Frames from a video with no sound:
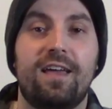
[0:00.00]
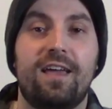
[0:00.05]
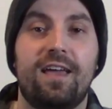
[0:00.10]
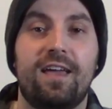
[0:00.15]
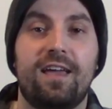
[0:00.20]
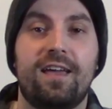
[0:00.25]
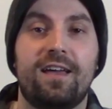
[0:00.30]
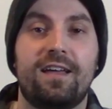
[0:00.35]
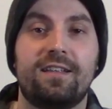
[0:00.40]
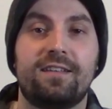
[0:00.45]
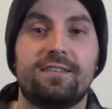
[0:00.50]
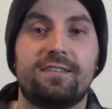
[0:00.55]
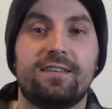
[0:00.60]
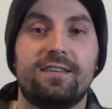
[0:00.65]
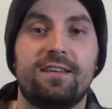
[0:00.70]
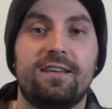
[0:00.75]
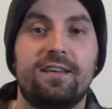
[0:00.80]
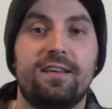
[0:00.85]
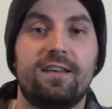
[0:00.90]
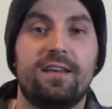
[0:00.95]
And
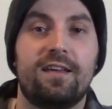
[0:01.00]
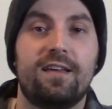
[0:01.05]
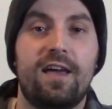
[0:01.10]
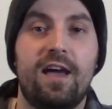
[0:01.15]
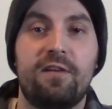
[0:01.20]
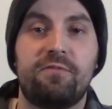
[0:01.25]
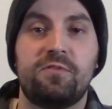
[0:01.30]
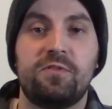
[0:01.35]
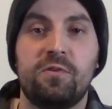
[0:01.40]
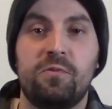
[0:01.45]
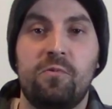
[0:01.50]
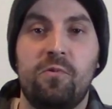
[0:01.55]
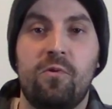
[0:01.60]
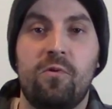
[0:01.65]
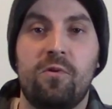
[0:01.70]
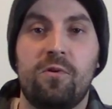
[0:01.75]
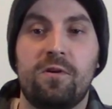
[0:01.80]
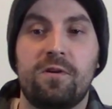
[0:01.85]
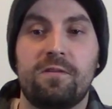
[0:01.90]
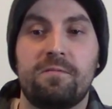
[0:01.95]
after the
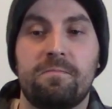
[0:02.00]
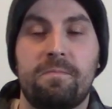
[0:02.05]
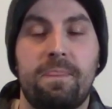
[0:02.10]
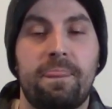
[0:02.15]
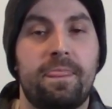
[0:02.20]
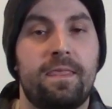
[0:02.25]
war,